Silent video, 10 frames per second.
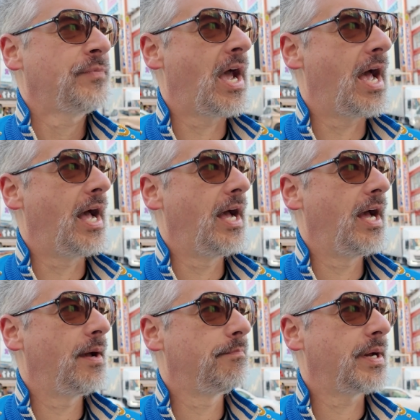
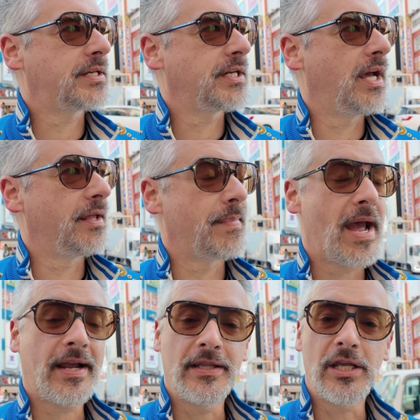uh, but uh,
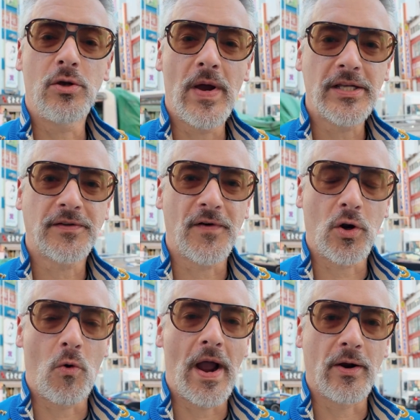back in the U.S.
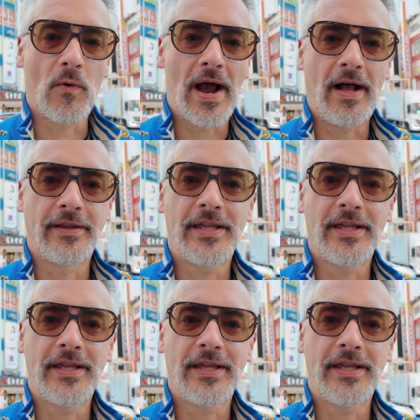for quite a while.